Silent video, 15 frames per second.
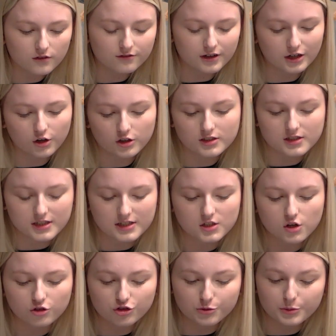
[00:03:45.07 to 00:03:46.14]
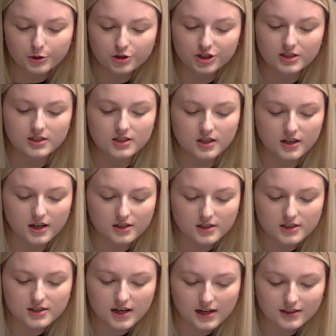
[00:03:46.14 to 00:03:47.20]
Vygotsky's contributions to the
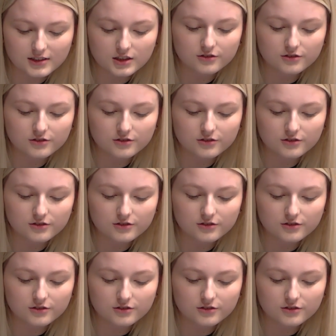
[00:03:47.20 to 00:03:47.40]
understanding